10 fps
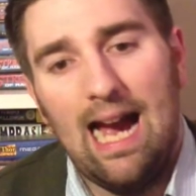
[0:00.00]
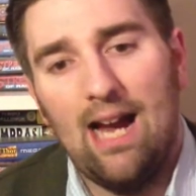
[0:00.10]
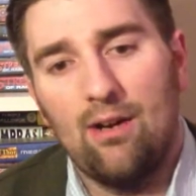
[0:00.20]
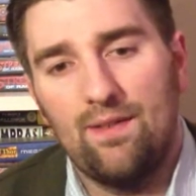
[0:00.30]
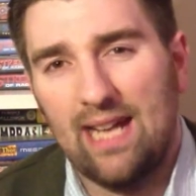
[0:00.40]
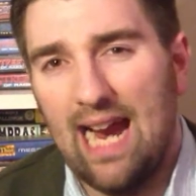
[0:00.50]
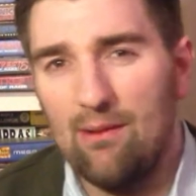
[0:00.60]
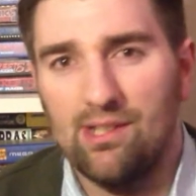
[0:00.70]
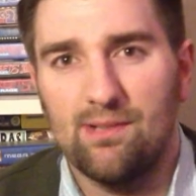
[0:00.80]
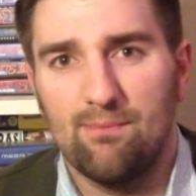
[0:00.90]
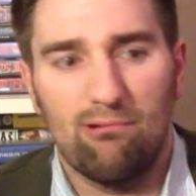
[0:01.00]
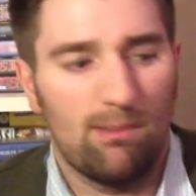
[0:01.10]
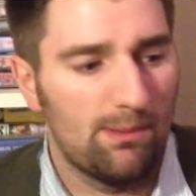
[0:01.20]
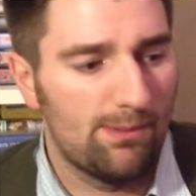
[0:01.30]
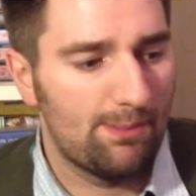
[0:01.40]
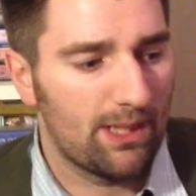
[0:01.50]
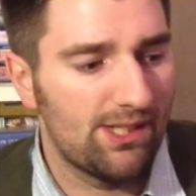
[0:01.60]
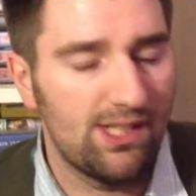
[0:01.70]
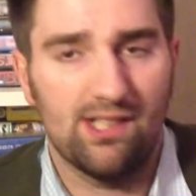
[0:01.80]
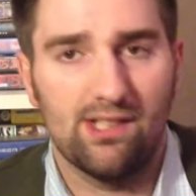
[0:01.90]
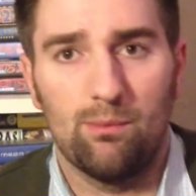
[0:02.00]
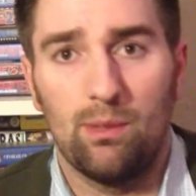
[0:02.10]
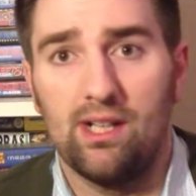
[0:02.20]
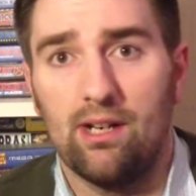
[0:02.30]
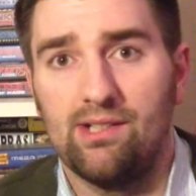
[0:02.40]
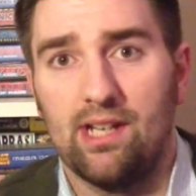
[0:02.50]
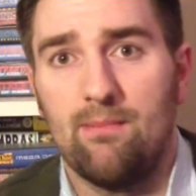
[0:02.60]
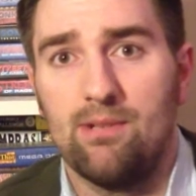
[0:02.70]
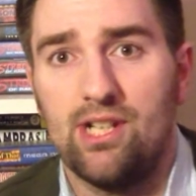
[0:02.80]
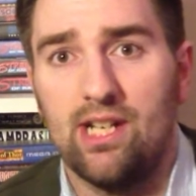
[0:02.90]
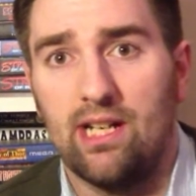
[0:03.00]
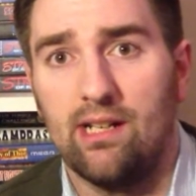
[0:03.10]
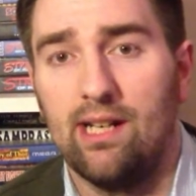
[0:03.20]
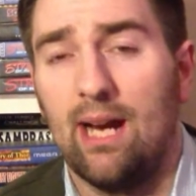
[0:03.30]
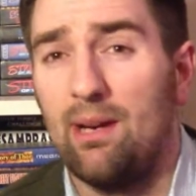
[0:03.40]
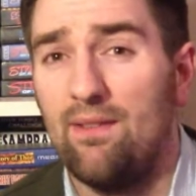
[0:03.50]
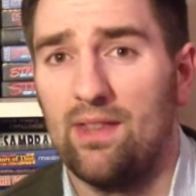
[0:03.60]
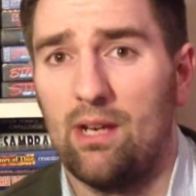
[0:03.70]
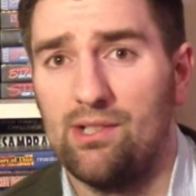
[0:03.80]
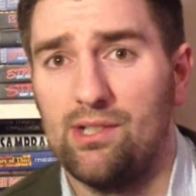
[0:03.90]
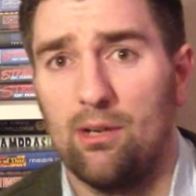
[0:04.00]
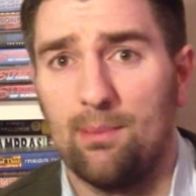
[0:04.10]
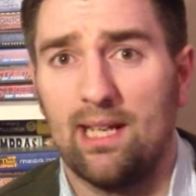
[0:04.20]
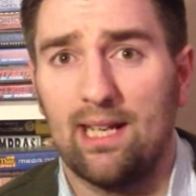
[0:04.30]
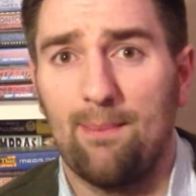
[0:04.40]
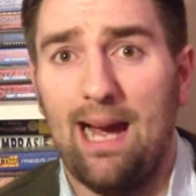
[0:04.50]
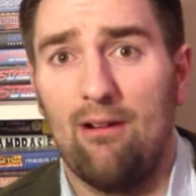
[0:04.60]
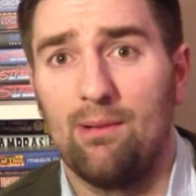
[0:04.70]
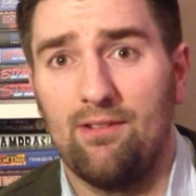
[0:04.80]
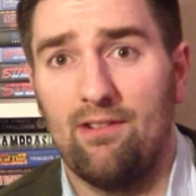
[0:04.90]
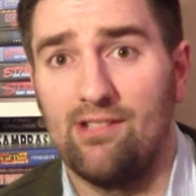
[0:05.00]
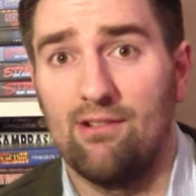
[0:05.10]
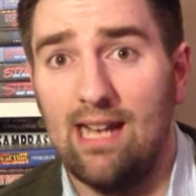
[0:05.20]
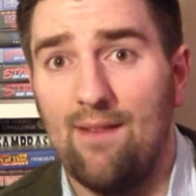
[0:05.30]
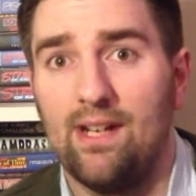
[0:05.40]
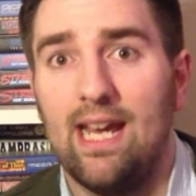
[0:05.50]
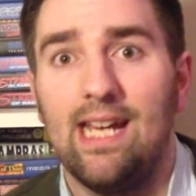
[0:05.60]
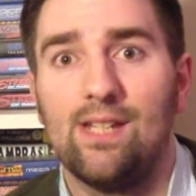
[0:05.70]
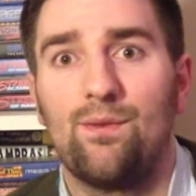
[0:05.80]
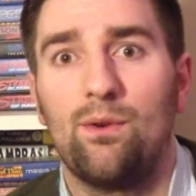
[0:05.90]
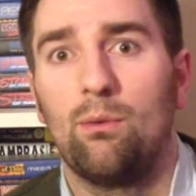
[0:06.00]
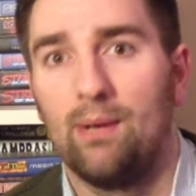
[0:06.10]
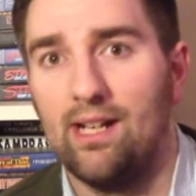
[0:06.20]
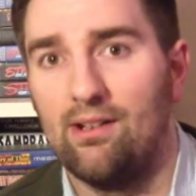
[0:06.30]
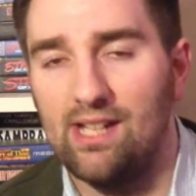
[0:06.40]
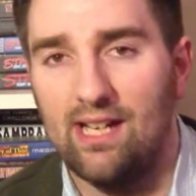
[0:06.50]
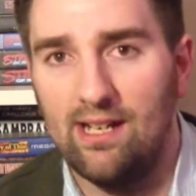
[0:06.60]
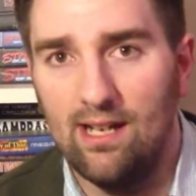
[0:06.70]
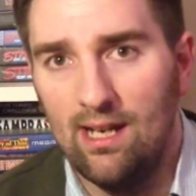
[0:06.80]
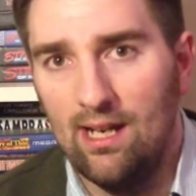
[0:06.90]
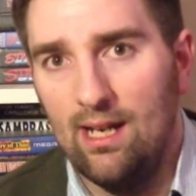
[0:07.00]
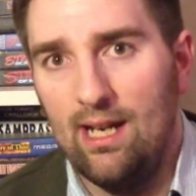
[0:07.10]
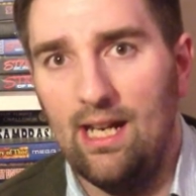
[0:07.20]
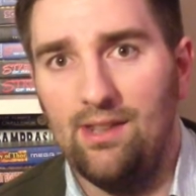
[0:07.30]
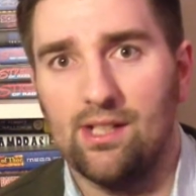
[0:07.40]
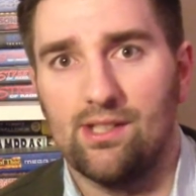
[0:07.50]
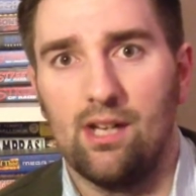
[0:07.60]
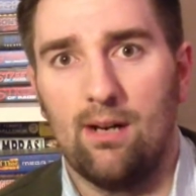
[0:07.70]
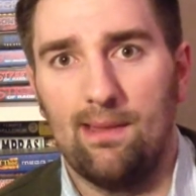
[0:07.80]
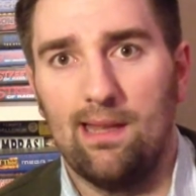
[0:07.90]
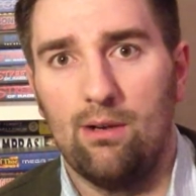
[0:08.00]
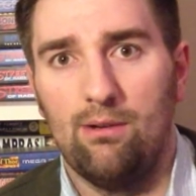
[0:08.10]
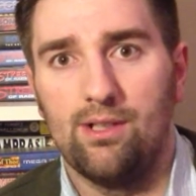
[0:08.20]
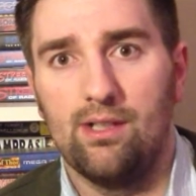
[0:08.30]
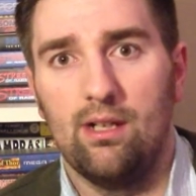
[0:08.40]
and I've encountered some problems because this is a Windows 8 machine. Now even though Cyberlink Power Director 11 is for Windows 8, it doesn't upload